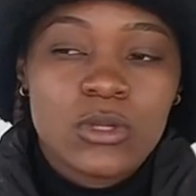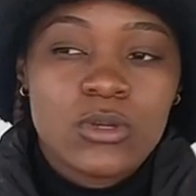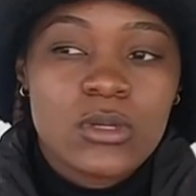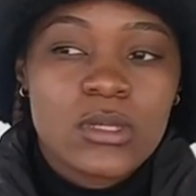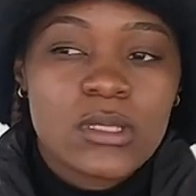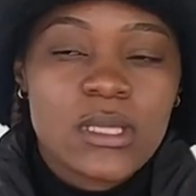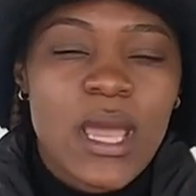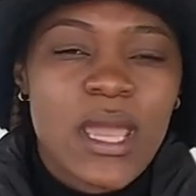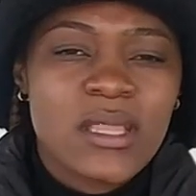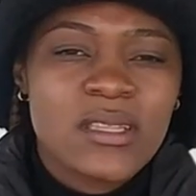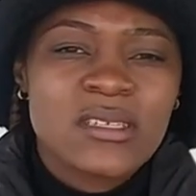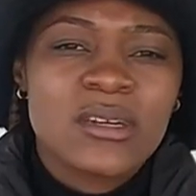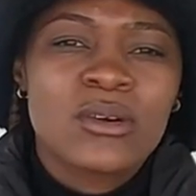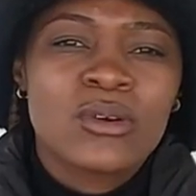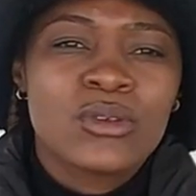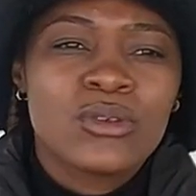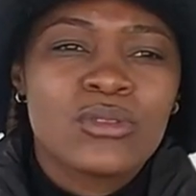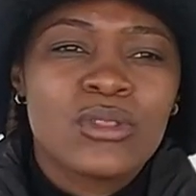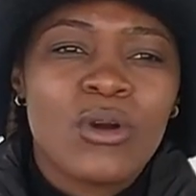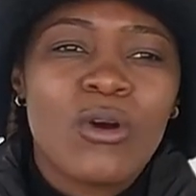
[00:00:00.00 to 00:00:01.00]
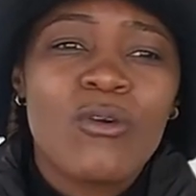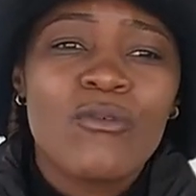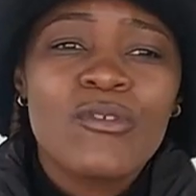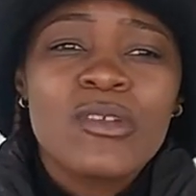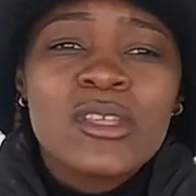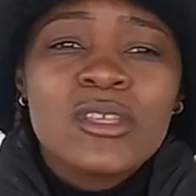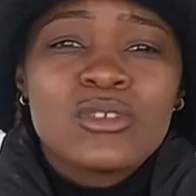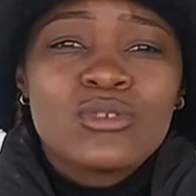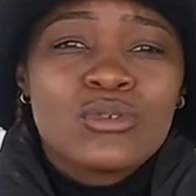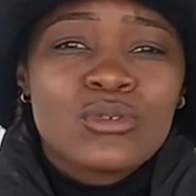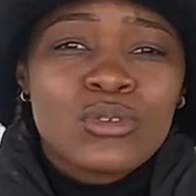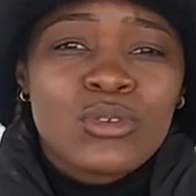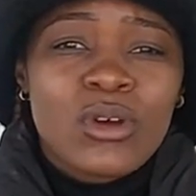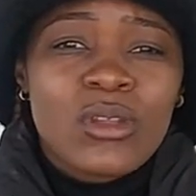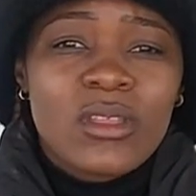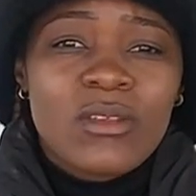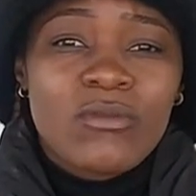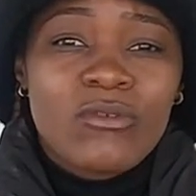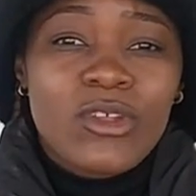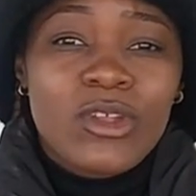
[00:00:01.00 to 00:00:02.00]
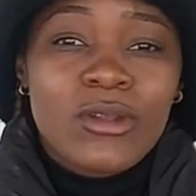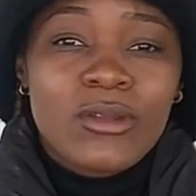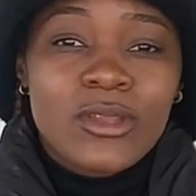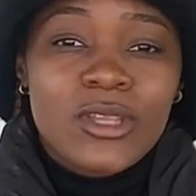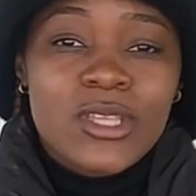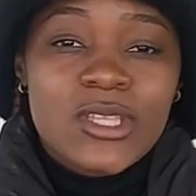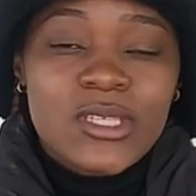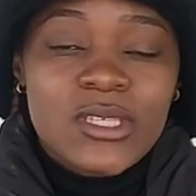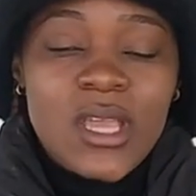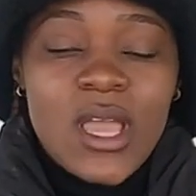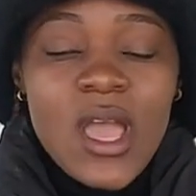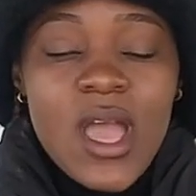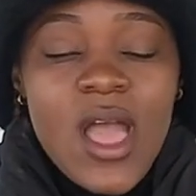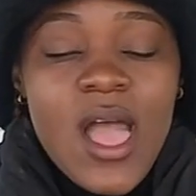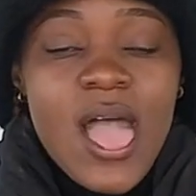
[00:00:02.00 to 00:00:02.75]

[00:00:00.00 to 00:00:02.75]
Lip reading: Because I tell you, the orphanage could not even reach